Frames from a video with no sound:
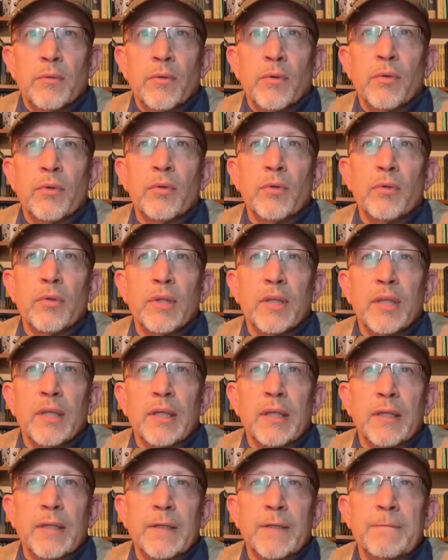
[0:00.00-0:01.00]
Through
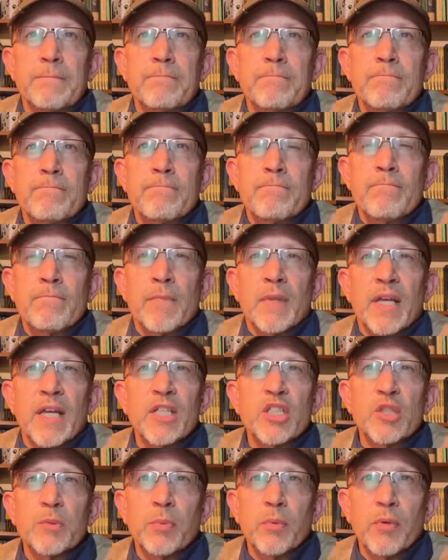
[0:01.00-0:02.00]
the
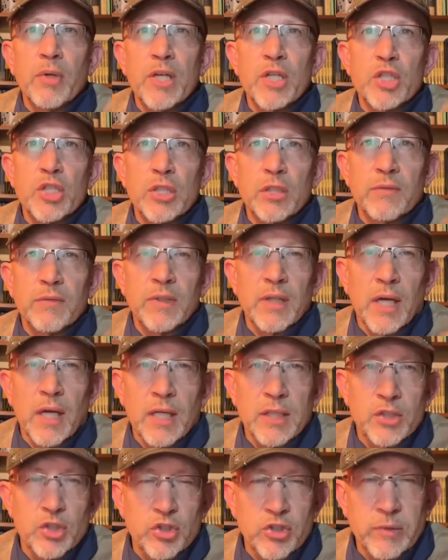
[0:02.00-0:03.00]
inspiration of
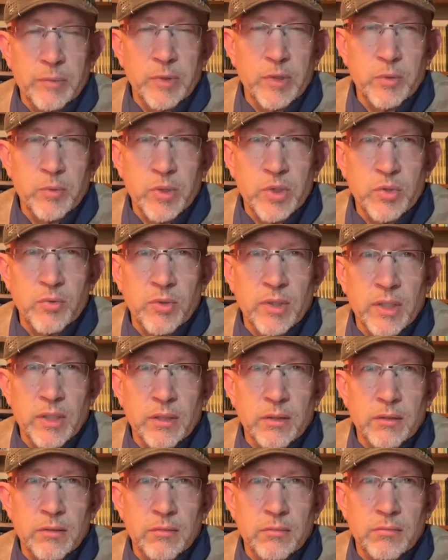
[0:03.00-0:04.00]
God, Scripture was
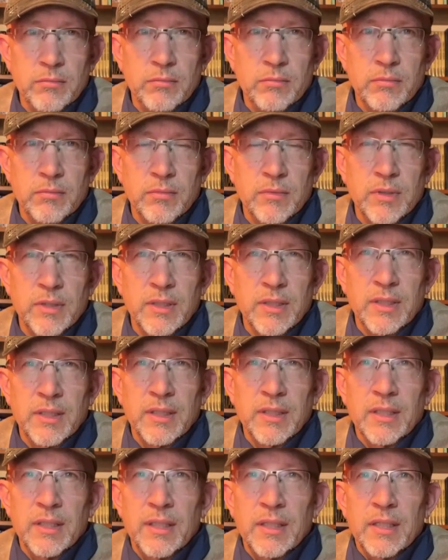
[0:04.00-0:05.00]
written.
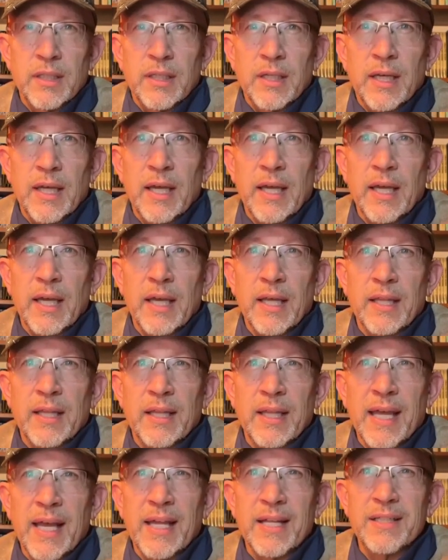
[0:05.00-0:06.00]
And
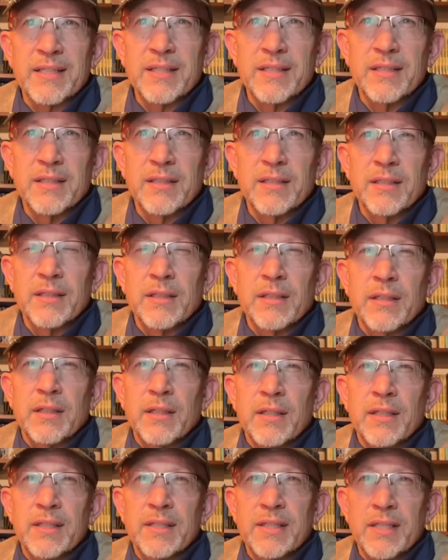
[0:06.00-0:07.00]
that
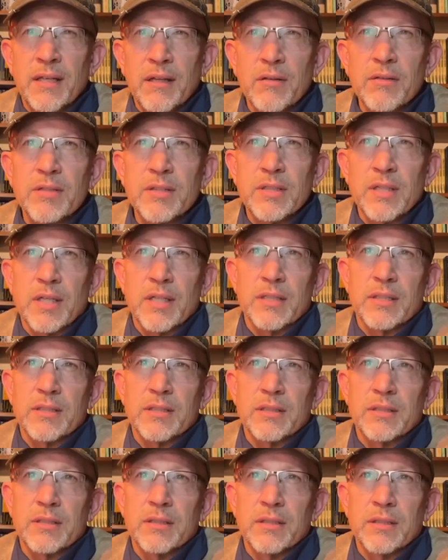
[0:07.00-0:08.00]
tells
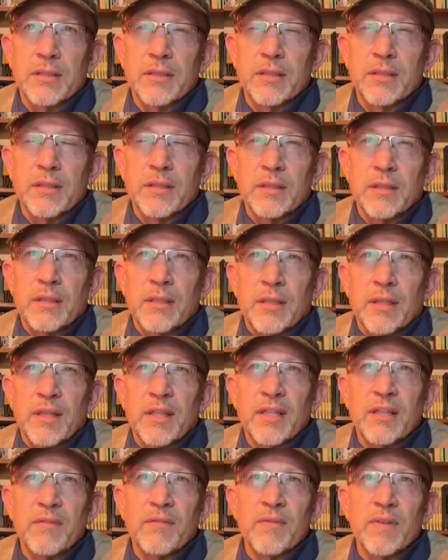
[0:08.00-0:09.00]
us
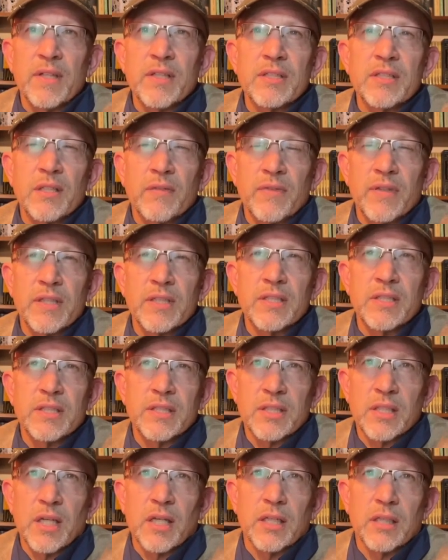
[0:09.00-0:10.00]
the events of His
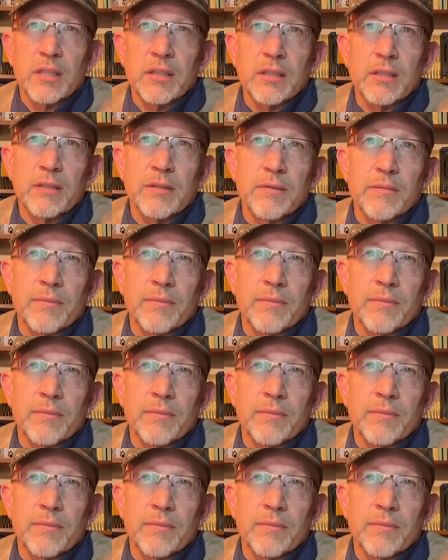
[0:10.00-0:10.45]
Son